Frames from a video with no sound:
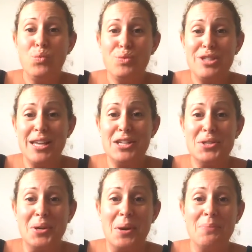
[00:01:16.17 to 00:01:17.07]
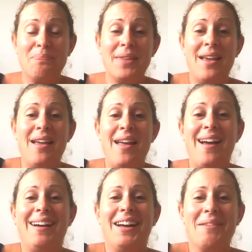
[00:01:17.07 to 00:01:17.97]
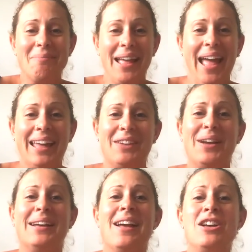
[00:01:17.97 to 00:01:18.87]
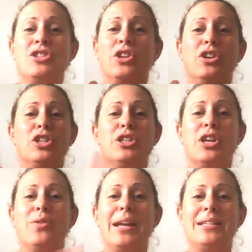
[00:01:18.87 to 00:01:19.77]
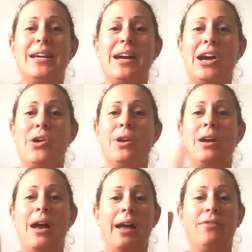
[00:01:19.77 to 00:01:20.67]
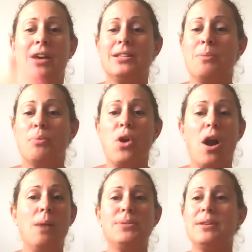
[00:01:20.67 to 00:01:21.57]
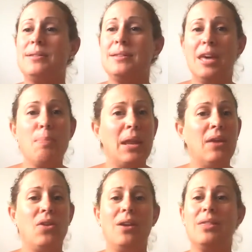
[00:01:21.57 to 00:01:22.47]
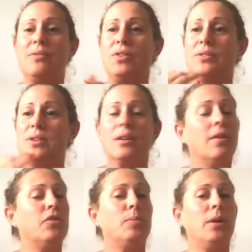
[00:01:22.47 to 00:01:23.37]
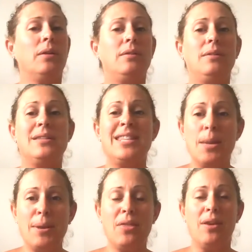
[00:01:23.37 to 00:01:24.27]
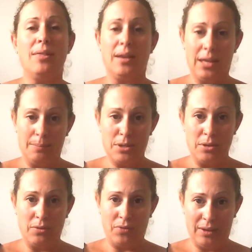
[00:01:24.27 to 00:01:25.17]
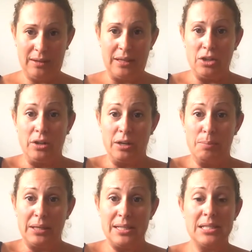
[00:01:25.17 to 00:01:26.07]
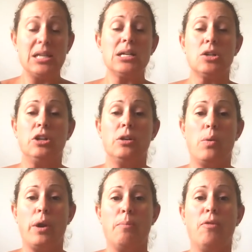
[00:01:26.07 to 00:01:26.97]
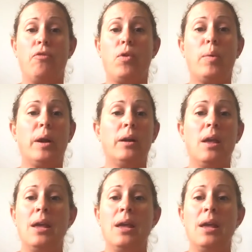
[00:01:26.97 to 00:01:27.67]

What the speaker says: to each their own. Anyway, so you're just going to write down, I've got some prompts. Skip anything that feels uncomfortable. Skip anything that keeps you feeling like you're going to be stuck or you don't want to move forward.